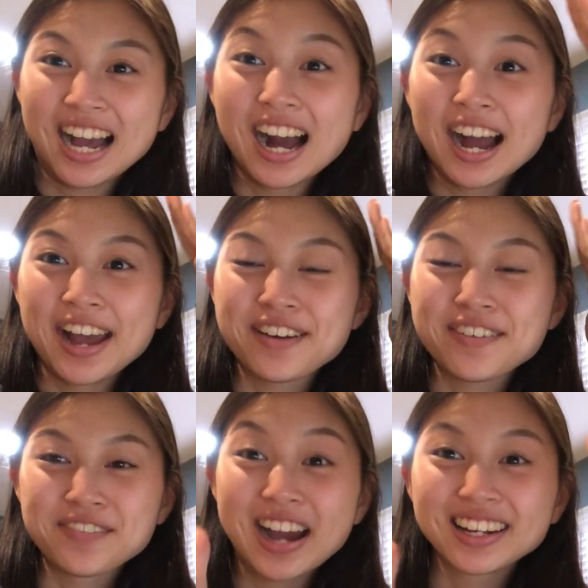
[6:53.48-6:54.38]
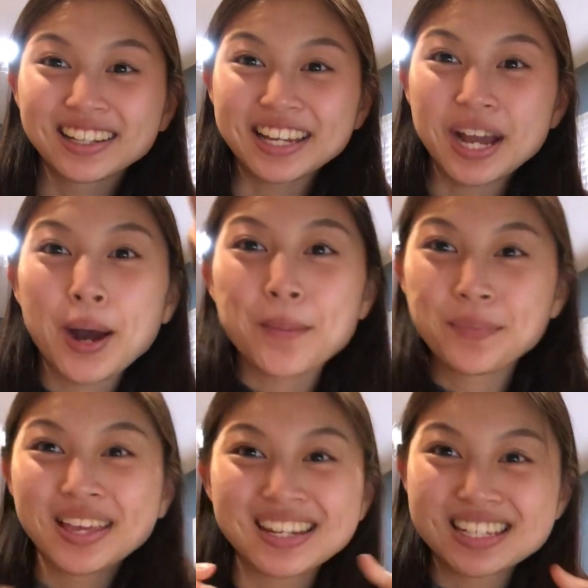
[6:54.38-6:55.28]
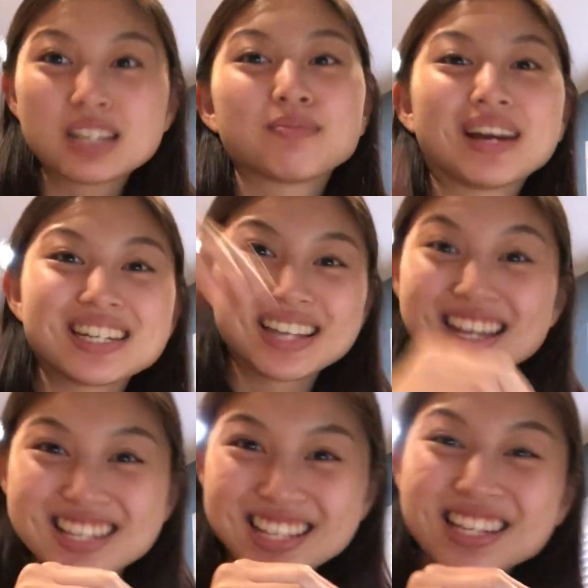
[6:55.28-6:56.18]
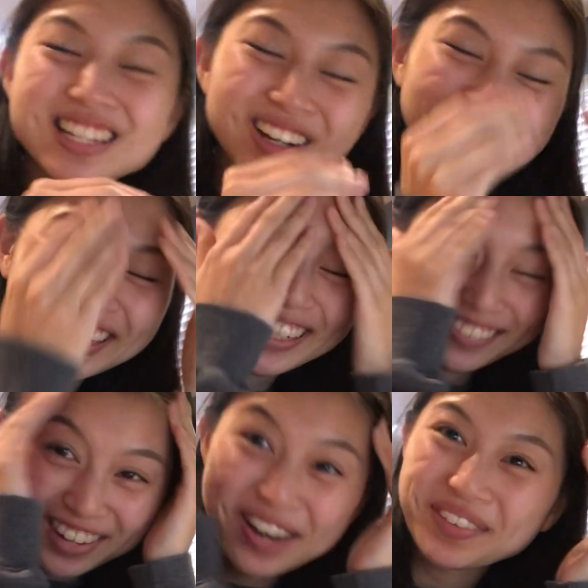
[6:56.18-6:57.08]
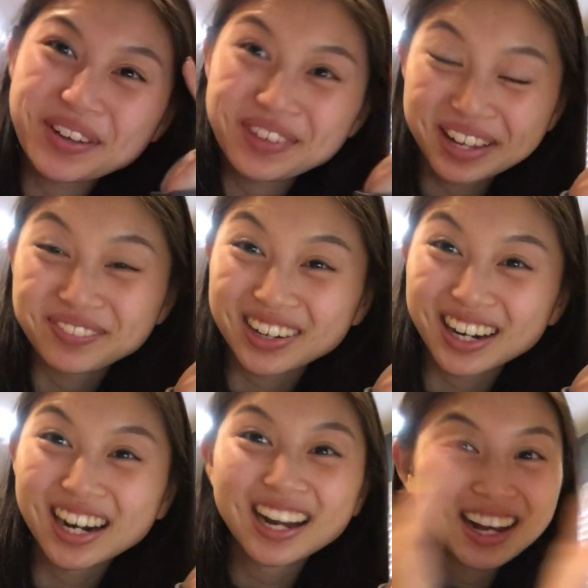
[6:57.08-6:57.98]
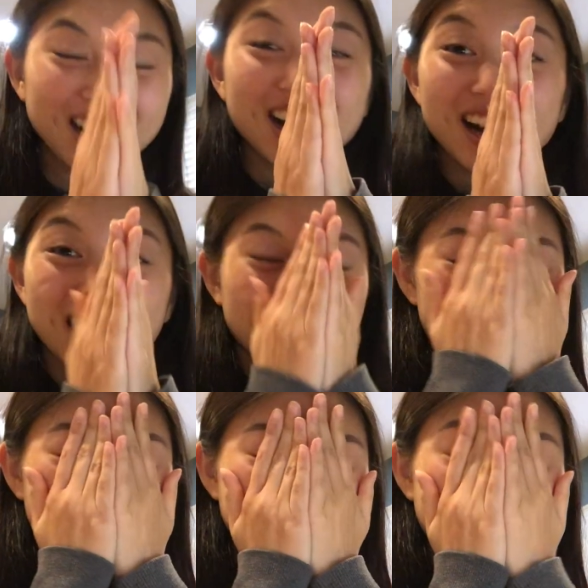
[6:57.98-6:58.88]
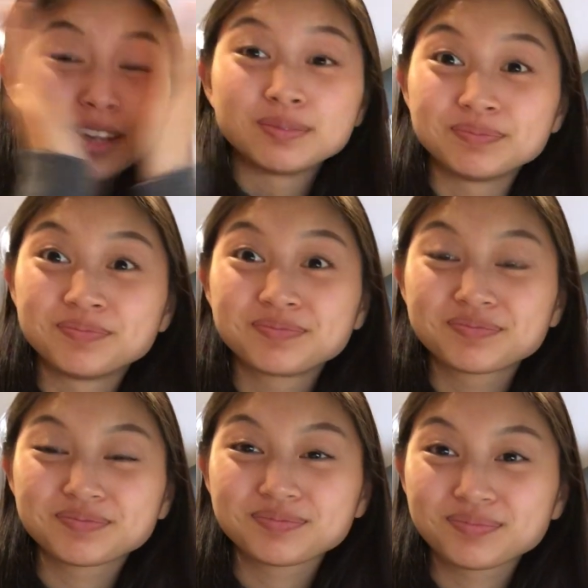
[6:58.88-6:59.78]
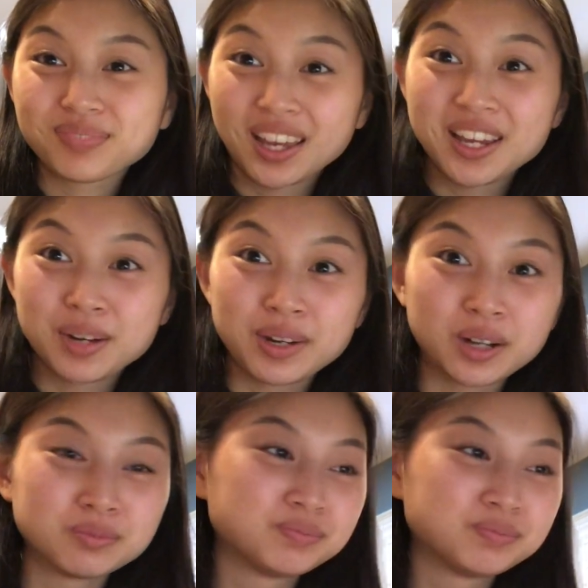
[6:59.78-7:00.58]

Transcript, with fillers: I have finally made it to my desk so I can write my paper. Okay, here we go.